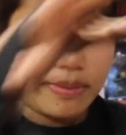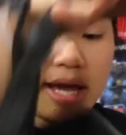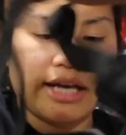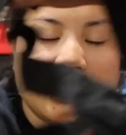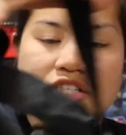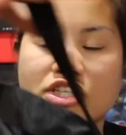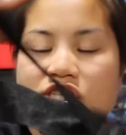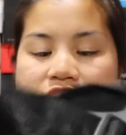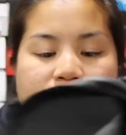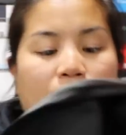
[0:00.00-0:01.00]
bag is,
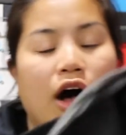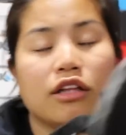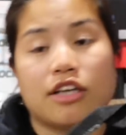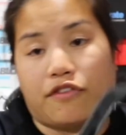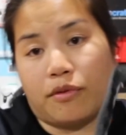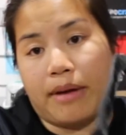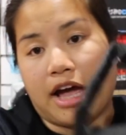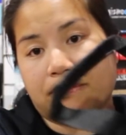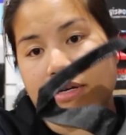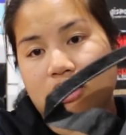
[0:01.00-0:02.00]
it's a small duffel
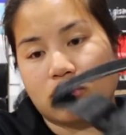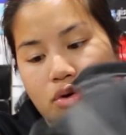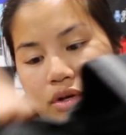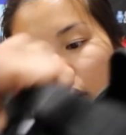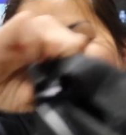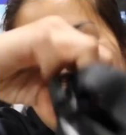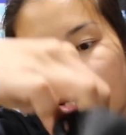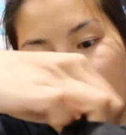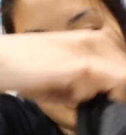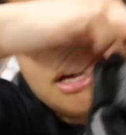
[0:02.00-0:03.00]
bag, but it's cool. It
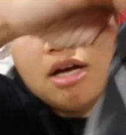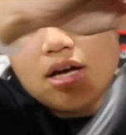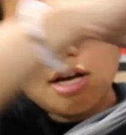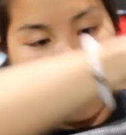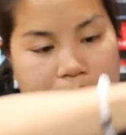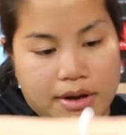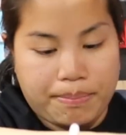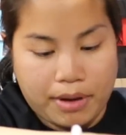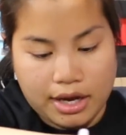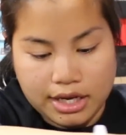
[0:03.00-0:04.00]
has a
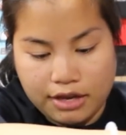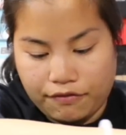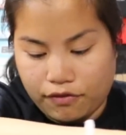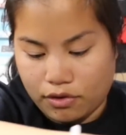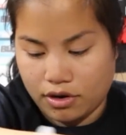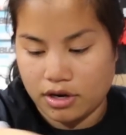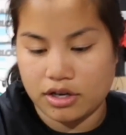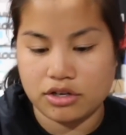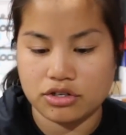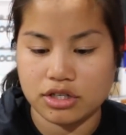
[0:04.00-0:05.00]
pocket
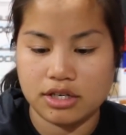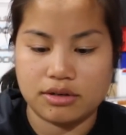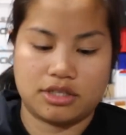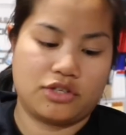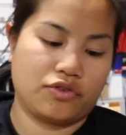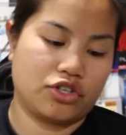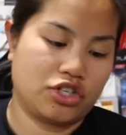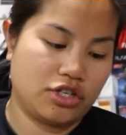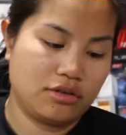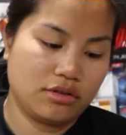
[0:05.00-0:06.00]
for, usually, is this for
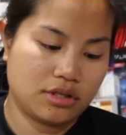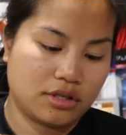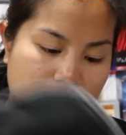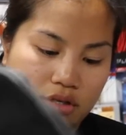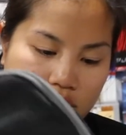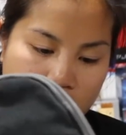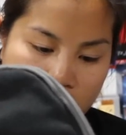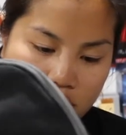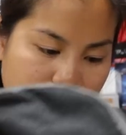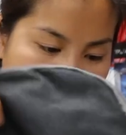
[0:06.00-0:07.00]
shoes?
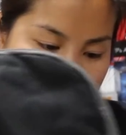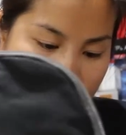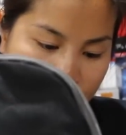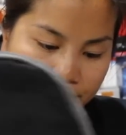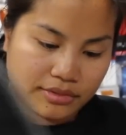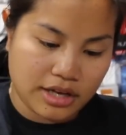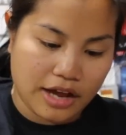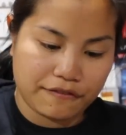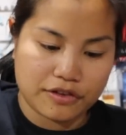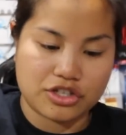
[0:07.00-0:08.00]
Well,
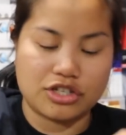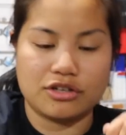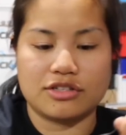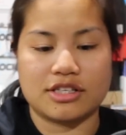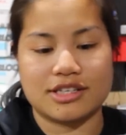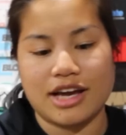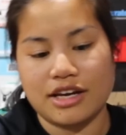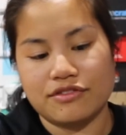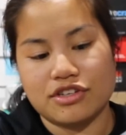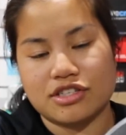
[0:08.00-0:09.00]
not for shoes. It's kind
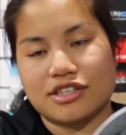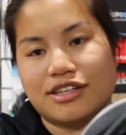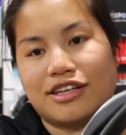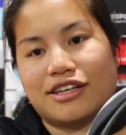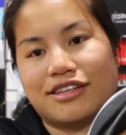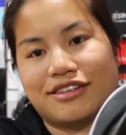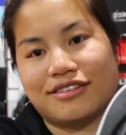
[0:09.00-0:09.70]
of just a